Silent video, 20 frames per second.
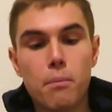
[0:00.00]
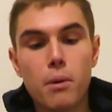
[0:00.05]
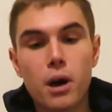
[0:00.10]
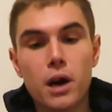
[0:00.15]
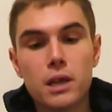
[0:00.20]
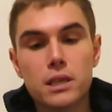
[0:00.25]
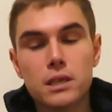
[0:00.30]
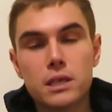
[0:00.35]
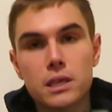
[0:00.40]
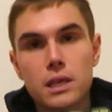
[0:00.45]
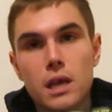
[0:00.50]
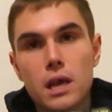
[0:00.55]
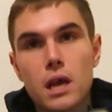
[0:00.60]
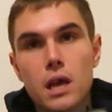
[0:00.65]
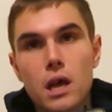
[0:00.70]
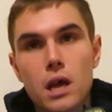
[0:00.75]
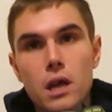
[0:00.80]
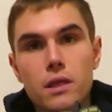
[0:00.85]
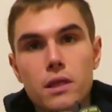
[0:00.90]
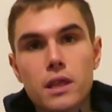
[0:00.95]
But
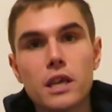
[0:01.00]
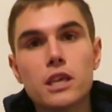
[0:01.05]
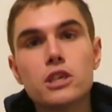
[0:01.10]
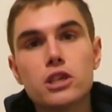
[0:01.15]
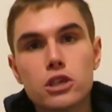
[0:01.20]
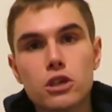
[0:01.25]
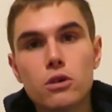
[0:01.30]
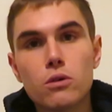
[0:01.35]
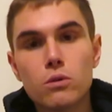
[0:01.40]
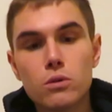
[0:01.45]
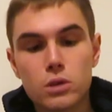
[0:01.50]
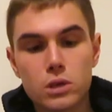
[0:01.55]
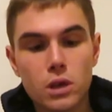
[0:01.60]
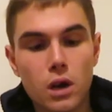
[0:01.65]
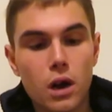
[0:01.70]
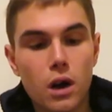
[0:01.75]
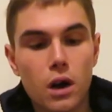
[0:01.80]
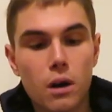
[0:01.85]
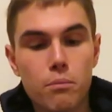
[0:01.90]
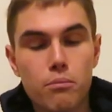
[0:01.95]
these
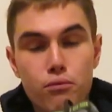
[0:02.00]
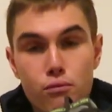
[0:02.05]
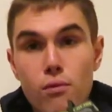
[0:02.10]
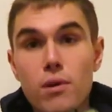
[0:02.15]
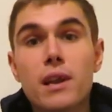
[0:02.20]
shoes are